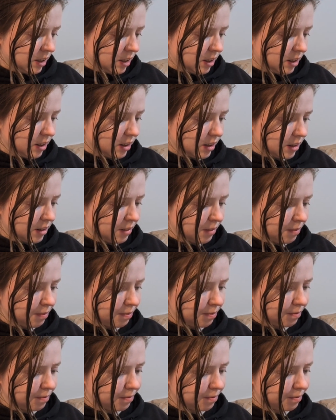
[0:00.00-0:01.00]
yeah,
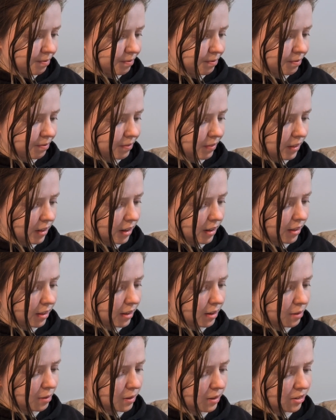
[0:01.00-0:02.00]
I
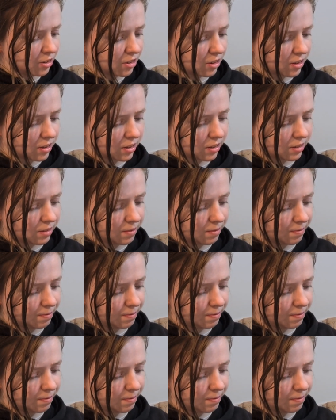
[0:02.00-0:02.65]
think we're just